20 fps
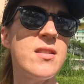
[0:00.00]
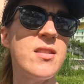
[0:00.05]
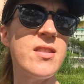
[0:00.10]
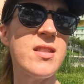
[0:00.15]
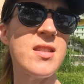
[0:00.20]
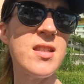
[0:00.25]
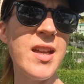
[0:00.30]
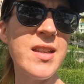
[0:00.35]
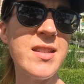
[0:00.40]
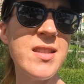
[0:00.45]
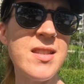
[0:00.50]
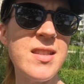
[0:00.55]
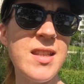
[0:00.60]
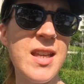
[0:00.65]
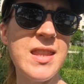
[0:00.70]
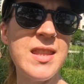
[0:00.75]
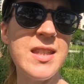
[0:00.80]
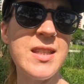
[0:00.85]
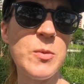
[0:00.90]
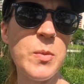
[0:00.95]
the signs that
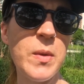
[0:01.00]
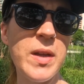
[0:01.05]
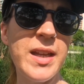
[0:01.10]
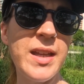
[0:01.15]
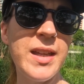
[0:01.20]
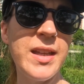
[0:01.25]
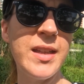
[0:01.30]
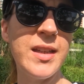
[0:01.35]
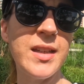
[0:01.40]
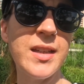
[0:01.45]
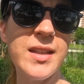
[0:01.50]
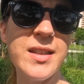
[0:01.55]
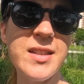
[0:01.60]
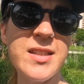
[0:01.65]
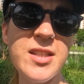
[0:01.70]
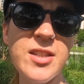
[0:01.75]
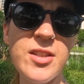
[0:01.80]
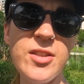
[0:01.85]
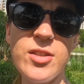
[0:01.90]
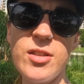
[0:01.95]
say this way
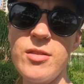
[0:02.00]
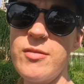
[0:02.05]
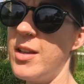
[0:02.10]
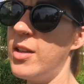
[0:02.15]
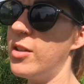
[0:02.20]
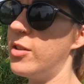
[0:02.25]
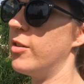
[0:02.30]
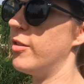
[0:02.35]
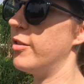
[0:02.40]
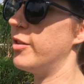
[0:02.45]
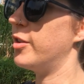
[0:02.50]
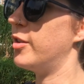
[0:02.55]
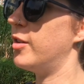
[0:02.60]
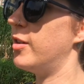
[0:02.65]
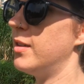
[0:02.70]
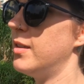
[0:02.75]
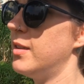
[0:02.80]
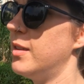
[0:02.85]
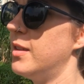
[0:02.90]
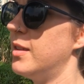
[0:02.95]
continue to the rail corridor,